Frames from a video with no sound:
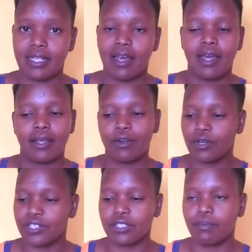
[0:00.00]

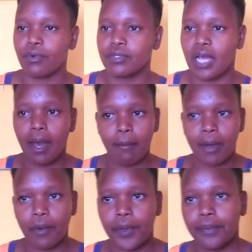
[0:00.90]
God just brought her
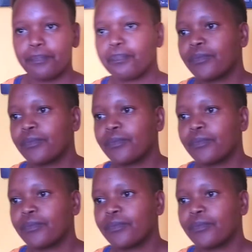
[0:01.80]
my way.